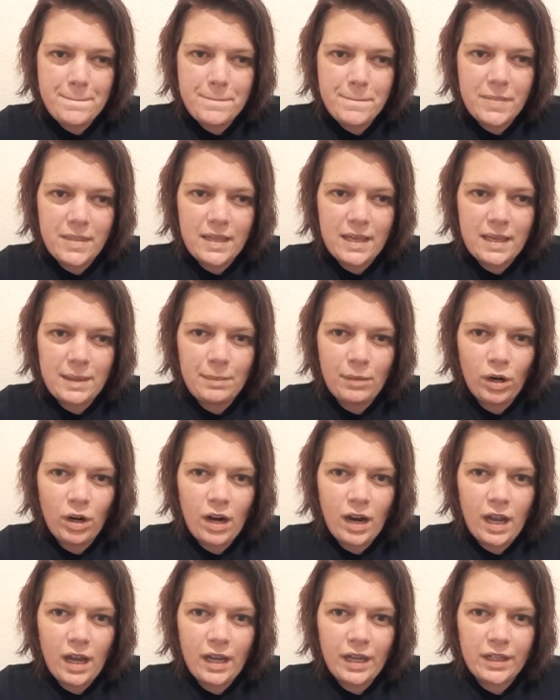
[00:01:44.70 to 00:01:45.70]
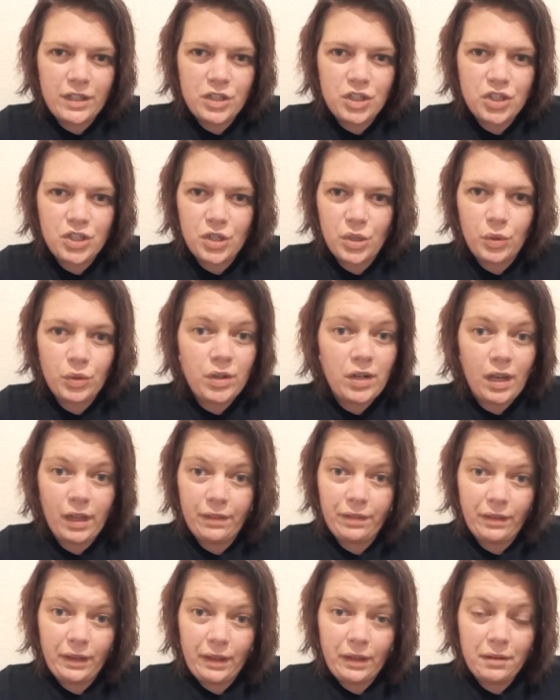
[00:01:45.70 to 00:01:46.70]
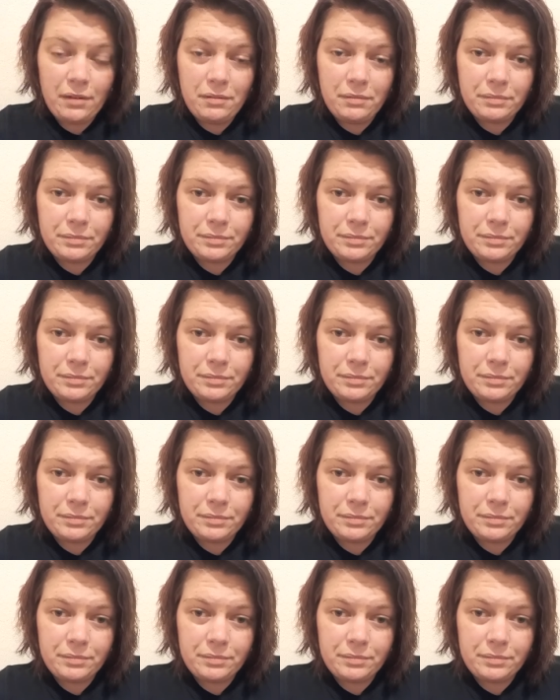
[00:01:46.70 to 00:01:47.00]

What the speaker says: The MRI showed nothing,